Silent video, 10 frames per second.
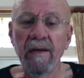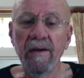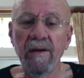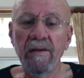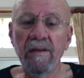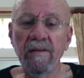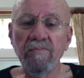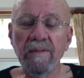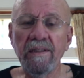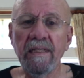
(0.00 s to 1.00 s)
That's
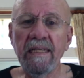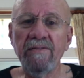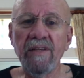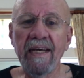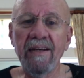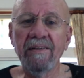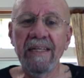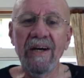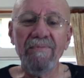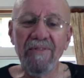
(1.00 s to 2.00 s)
what today's title,
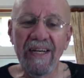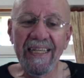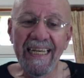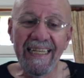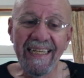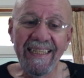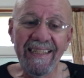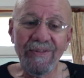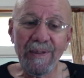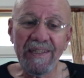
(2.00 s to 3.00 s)
now I'm finally getting
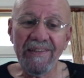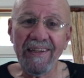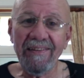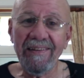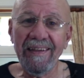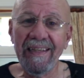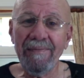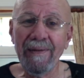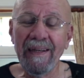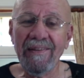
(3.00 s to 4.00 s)
it 26
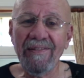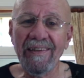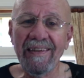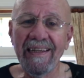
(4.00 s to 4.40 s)
minutes